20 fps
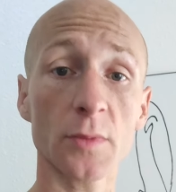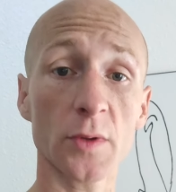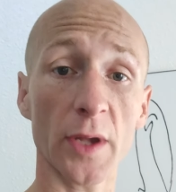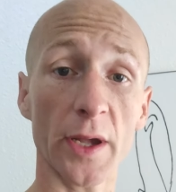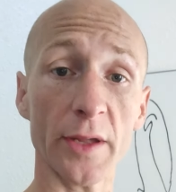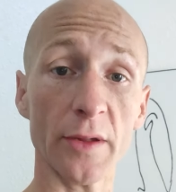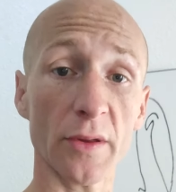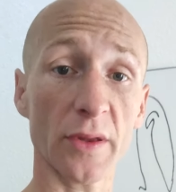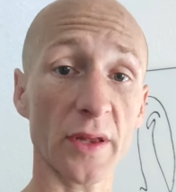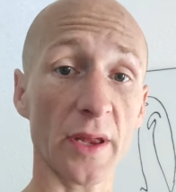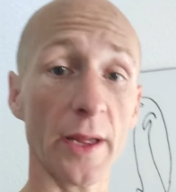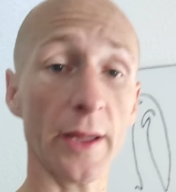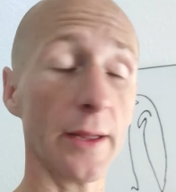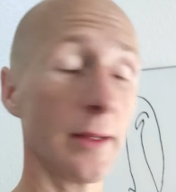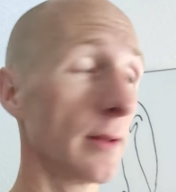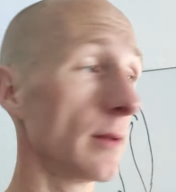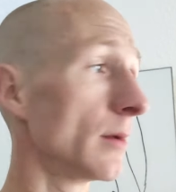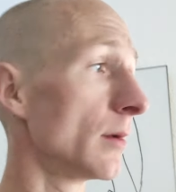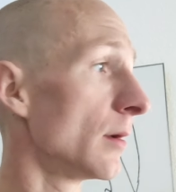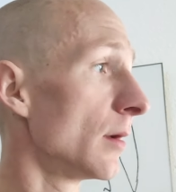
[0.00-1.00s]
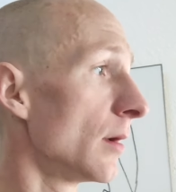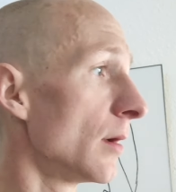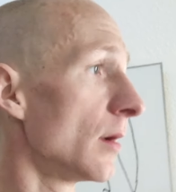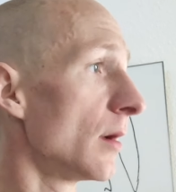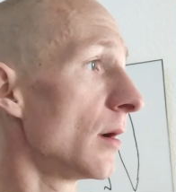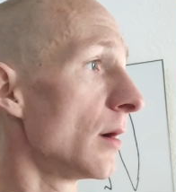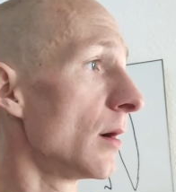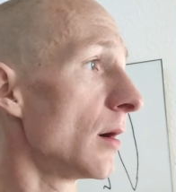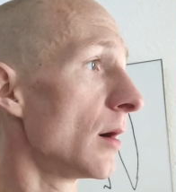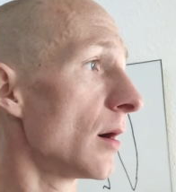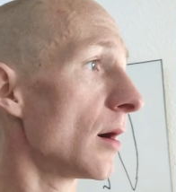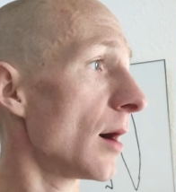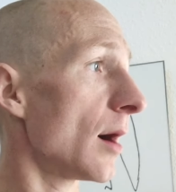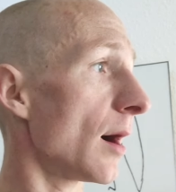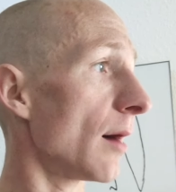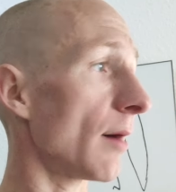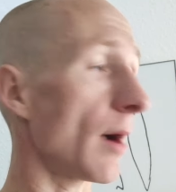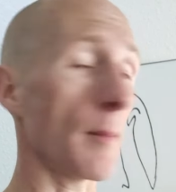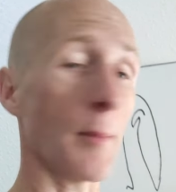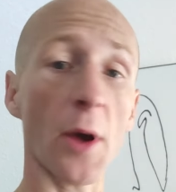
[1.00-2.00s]
Okay, you say,
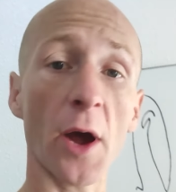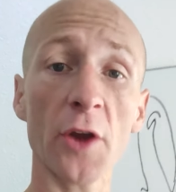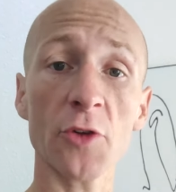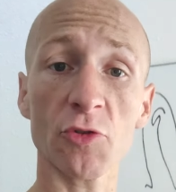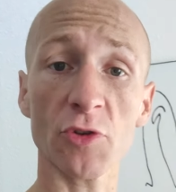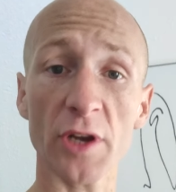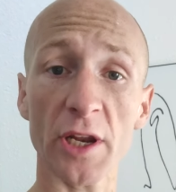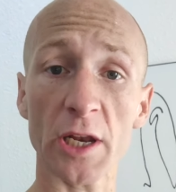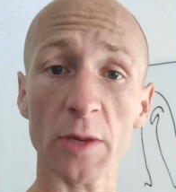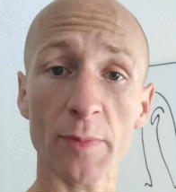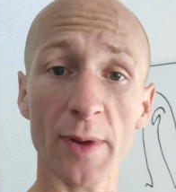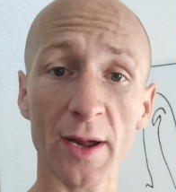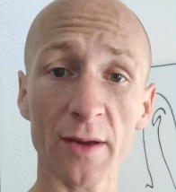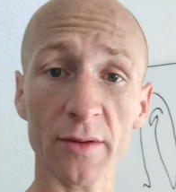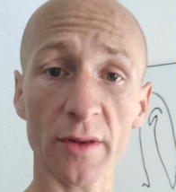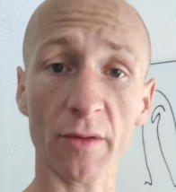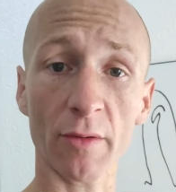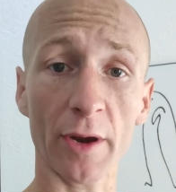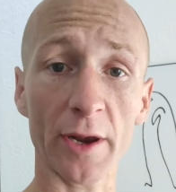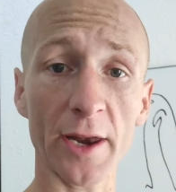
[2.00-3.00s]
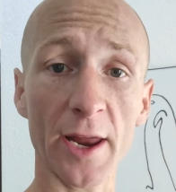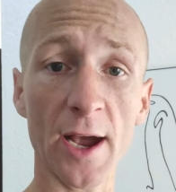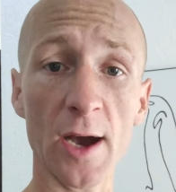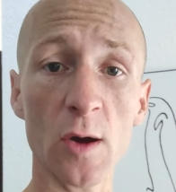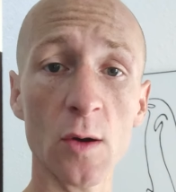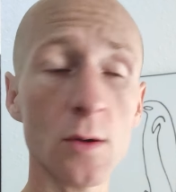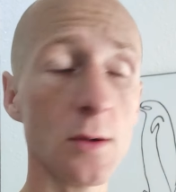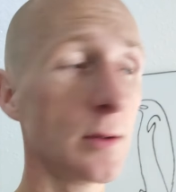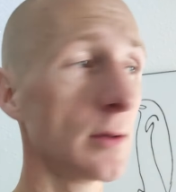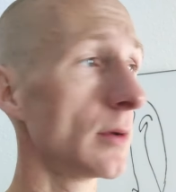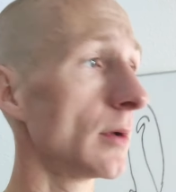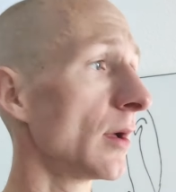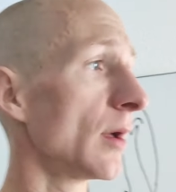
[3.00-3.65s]
I'm 180 pounds right now.